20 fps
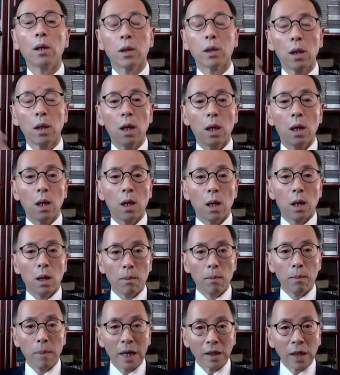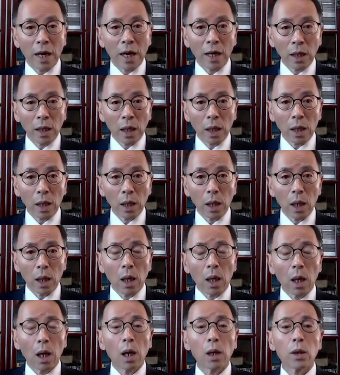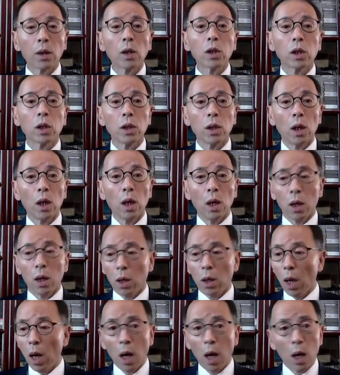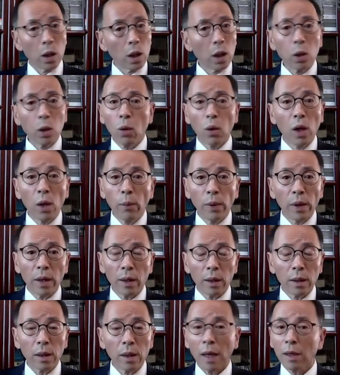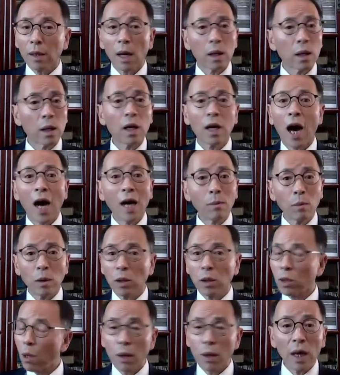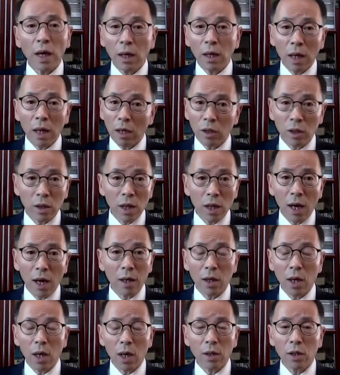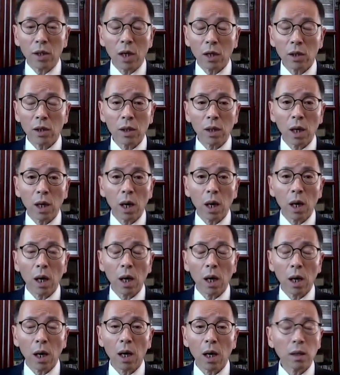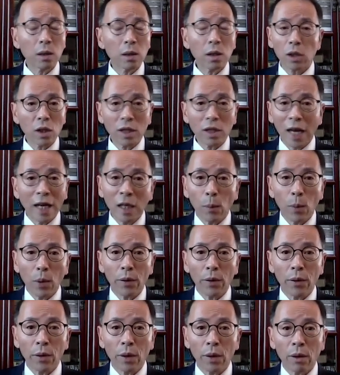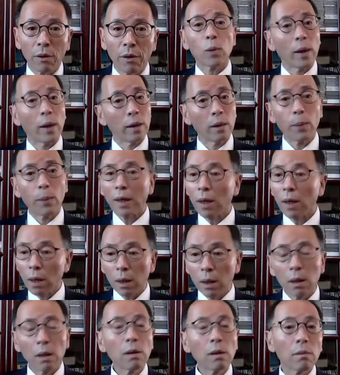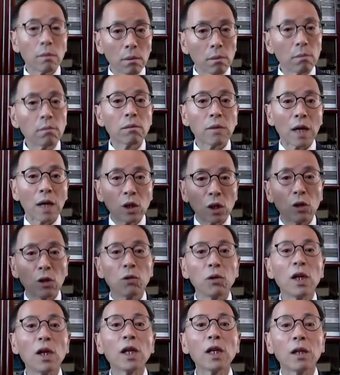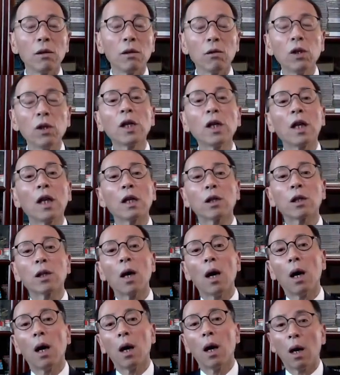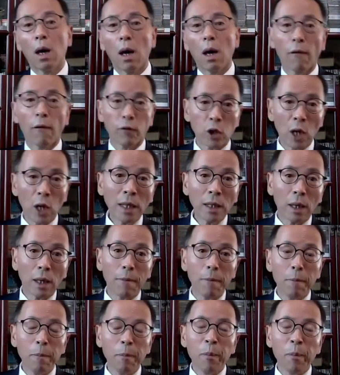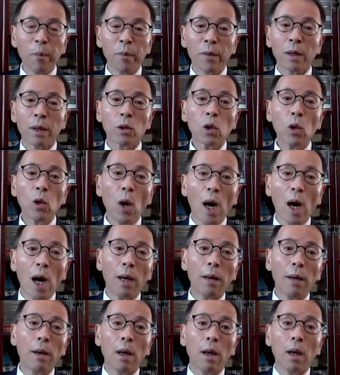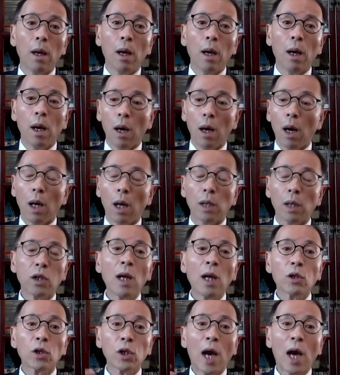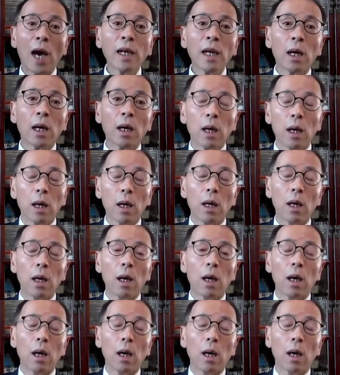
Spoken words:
is maintaining this equilibrium that the economists think is just unsustainable, right? So, but that's the uniqueness of China. So as long as China